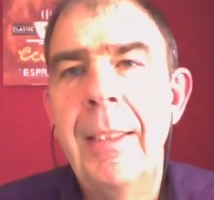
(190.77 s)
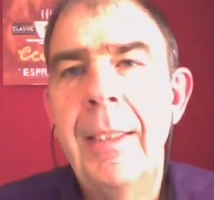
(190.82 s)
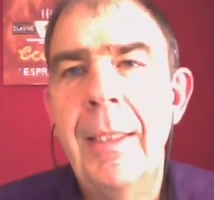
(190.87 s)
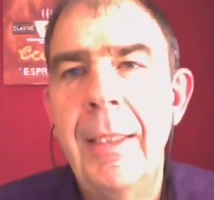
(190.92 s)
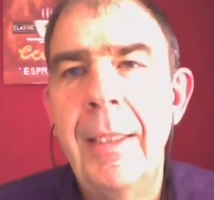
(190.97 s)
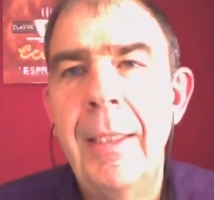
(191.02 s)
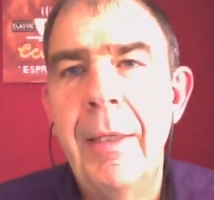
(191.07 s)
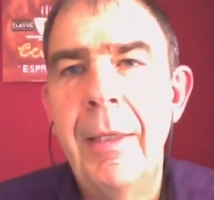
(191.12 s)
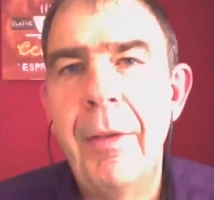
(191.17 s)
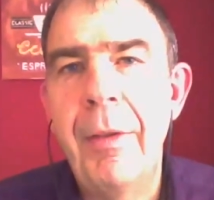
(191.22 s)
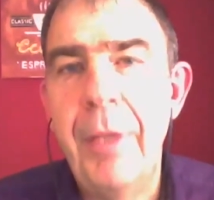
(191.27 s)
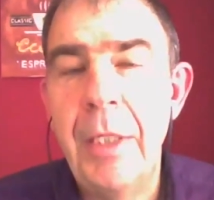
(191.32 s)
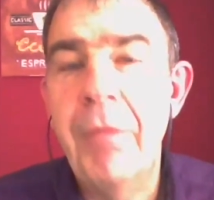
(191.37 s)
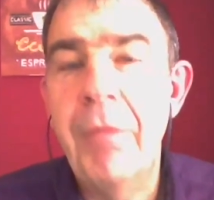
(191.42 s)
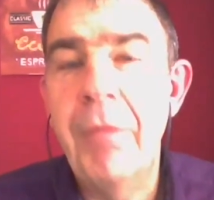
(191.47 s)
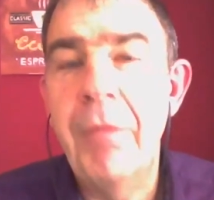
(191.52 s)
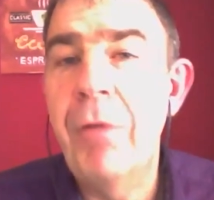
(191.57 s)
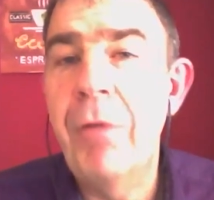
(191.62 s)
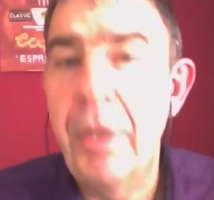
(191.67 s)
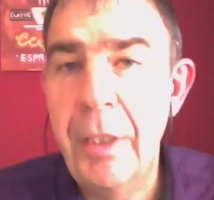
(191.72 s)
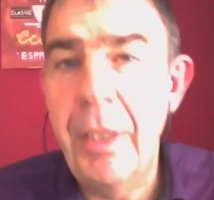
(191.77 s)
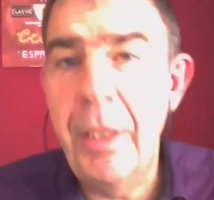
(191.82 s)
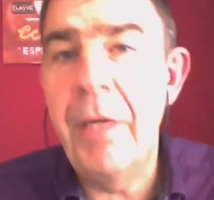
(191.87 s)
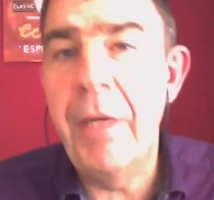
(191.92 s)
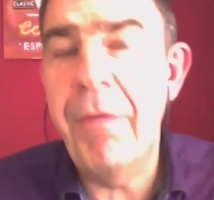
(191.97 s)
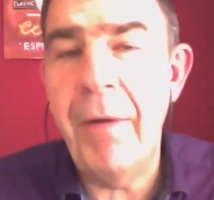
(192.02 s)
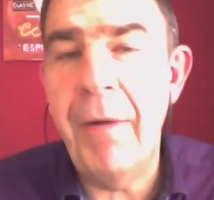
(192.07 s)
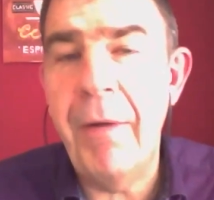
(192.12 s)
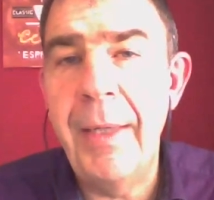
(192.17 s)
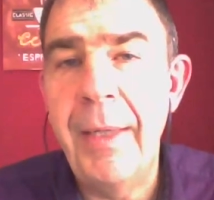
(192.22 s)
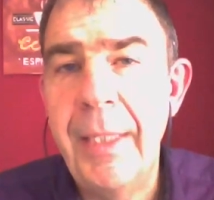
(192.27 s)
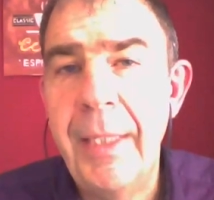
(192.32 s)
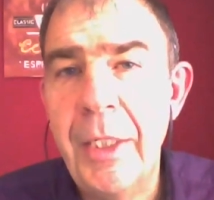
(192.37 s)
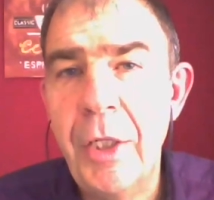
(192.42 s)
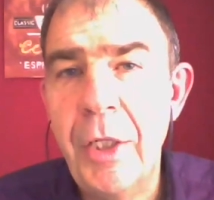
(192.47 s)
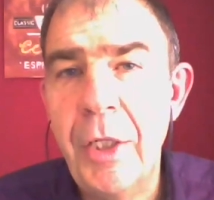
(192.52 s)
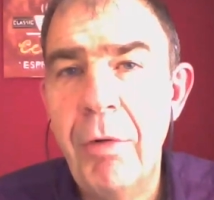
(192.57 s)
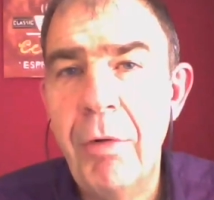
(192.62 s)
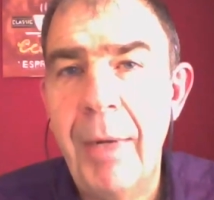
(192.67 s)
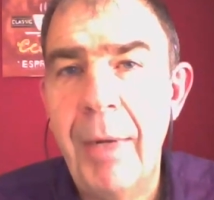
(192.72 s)
that, that your
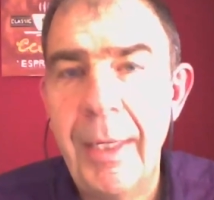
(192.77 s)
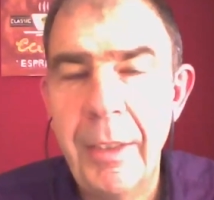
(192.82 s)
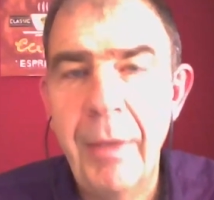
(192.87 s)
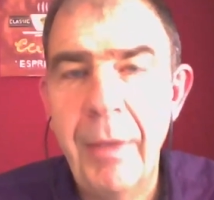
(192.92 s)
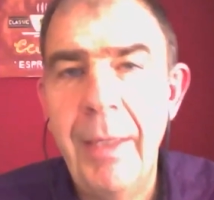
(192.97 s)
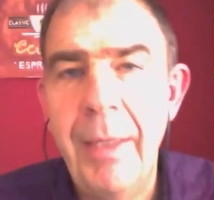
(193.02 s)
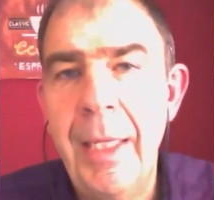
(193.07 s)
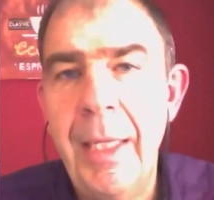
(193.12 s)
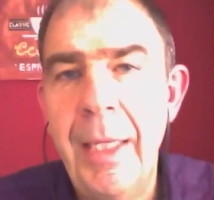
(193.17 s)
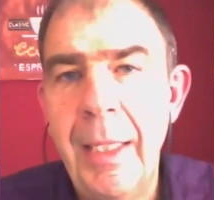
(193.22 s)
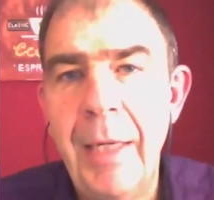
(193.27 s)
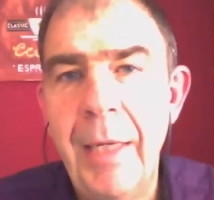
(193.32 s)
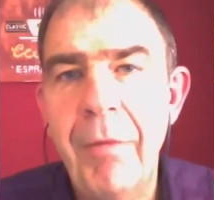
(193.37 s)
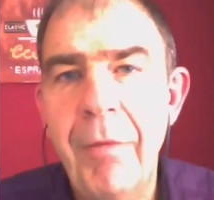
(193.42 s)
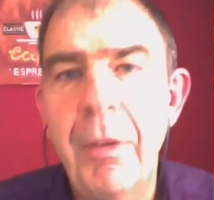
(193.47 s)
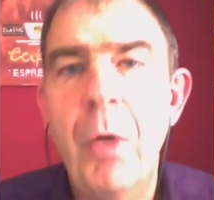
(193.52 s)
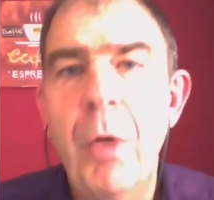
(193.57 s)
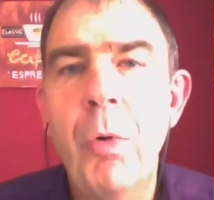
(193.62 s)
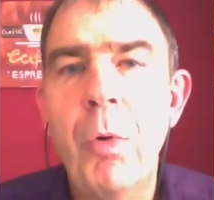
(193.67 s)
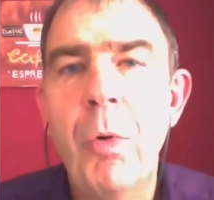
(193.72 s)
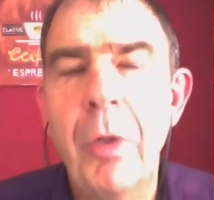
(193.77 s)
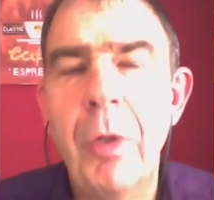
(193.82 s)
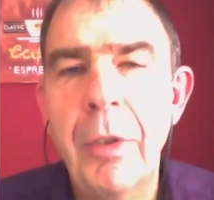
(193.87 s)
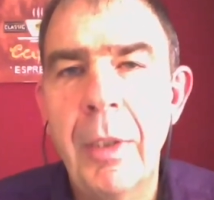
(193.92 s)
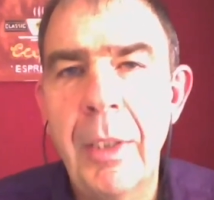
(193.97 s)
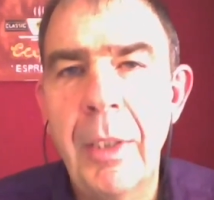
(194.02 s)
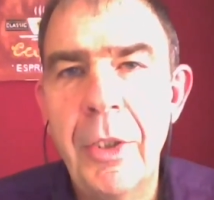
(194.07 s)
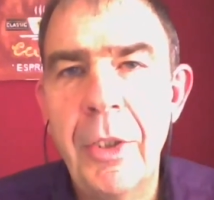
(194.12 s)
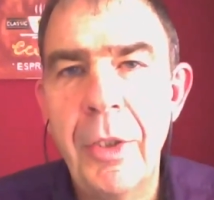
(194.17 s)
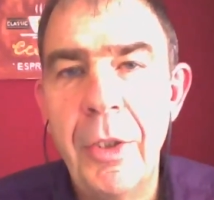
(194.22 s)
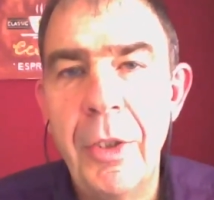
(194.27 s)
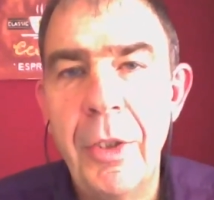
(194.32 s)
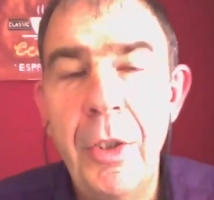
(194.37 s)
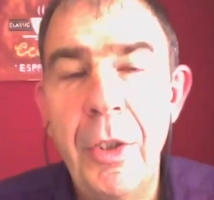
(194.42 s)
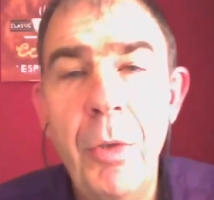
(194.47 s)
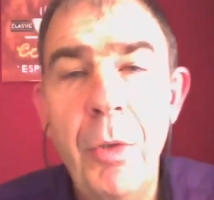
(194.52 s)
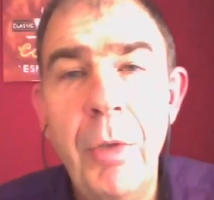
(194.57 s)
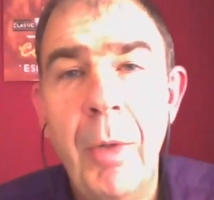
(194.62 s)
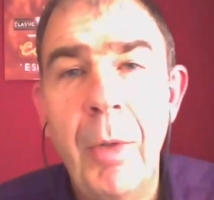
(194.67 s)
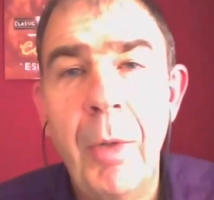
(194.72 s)
findings are right, and they'll have local knowledge that
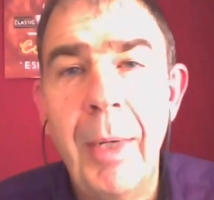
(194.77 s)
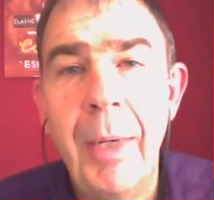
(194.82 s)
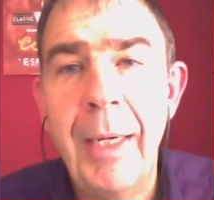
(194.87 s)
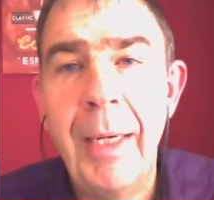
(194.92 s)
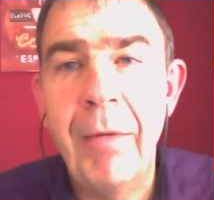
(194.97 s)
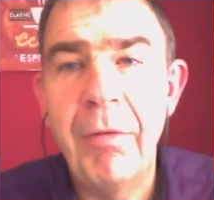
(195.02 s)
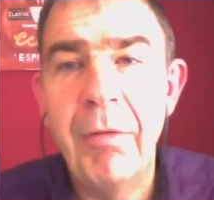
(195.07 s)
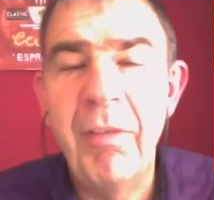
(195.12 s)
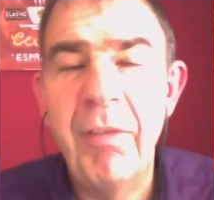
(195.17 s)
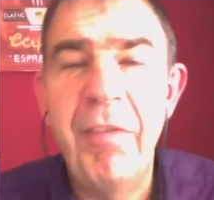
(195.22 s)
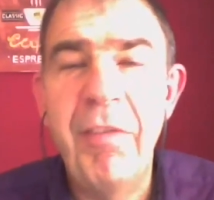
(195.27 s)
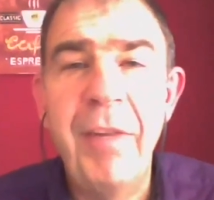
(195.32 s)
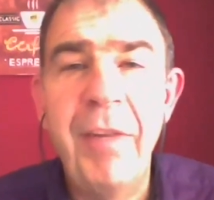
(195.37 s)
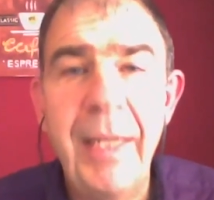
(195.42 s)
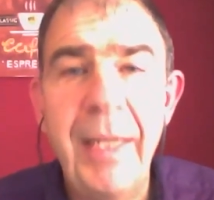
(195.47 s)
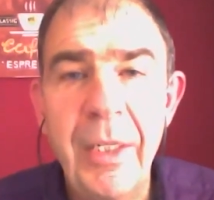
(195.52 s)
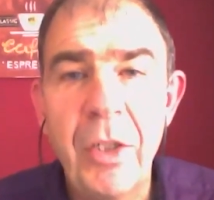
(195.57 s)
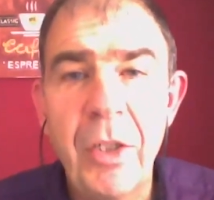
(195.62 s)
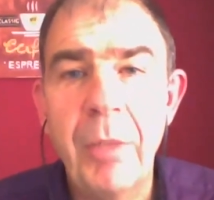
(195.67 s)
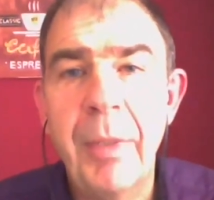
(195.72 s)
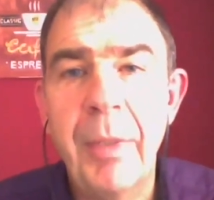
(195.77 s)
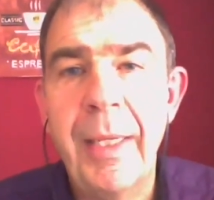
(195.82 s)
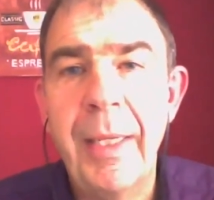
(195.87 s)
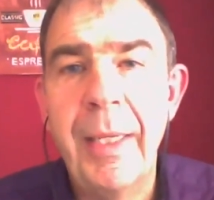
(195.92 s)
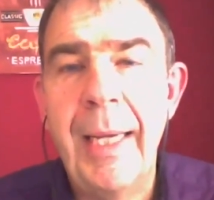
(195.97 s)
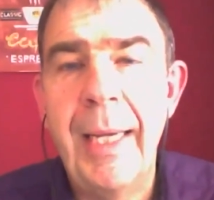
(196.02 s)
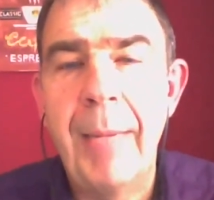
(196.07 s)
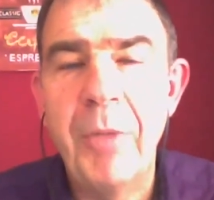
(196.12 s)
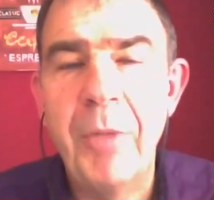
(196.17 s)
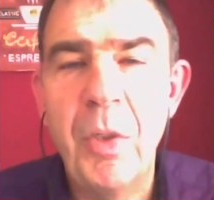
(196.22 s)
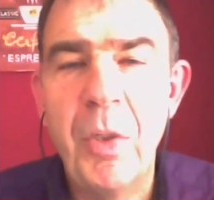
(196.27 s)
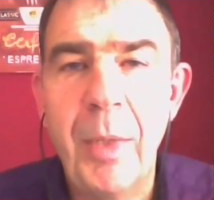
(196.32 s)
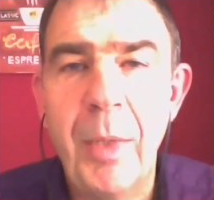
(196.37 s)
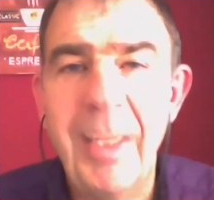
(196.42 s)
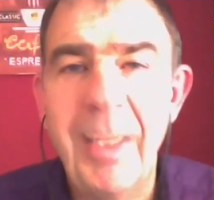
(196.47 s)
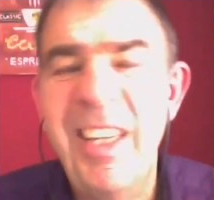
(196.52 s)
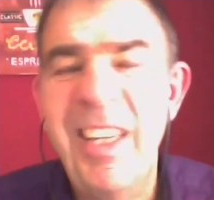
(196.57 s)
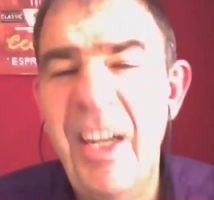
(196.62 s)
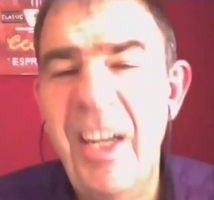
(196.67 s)
you don't have and fill in some of the gaps as well.